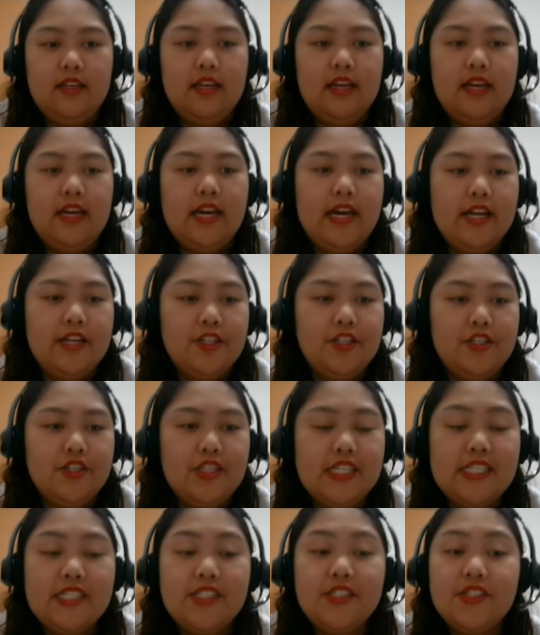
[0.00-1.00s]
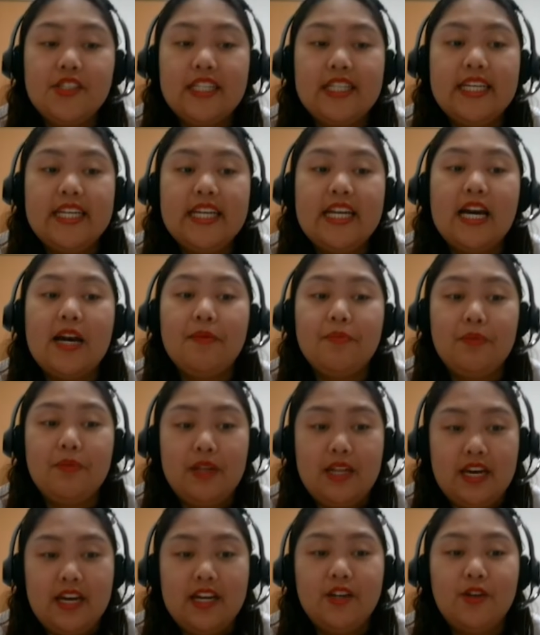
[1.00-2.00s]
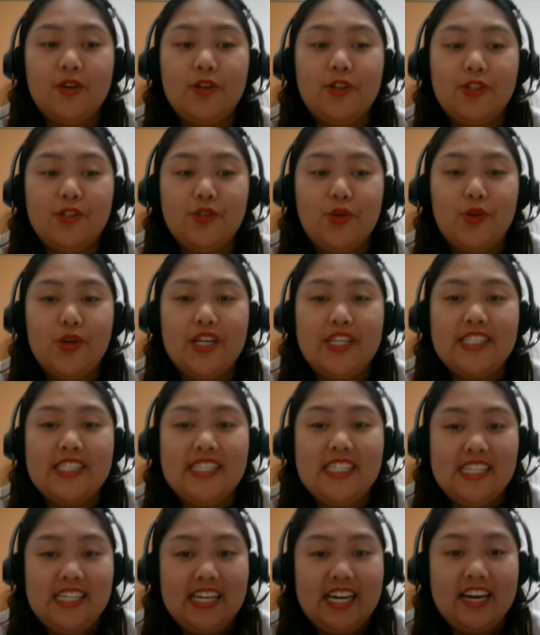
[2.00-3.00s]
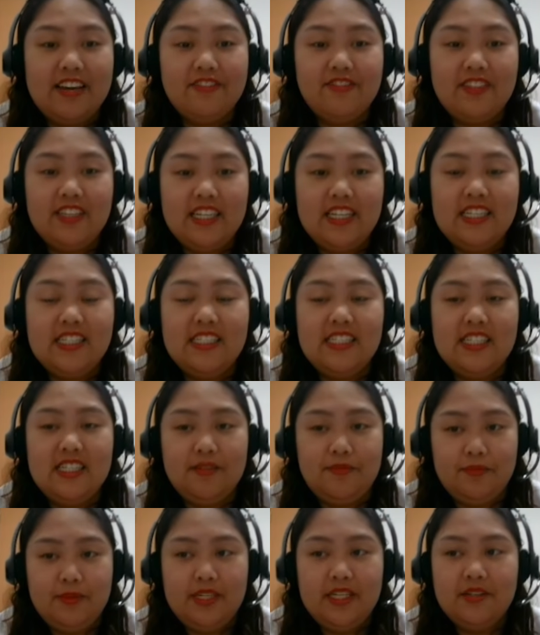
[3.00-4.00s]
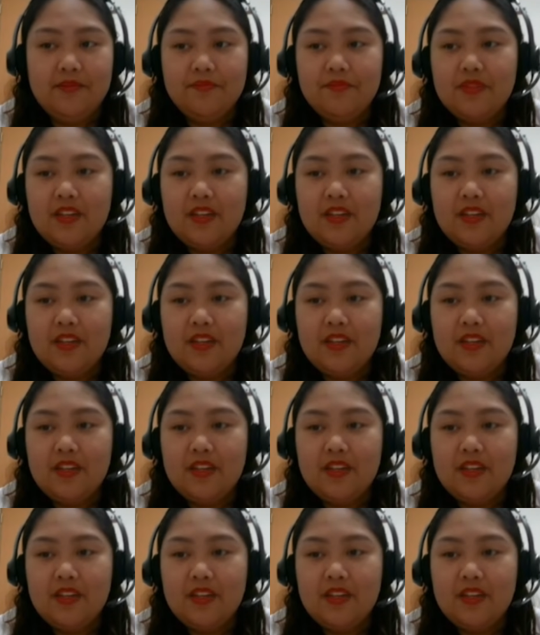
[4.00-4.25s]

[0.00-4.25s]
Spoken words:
And you need to click apply or join TFETP.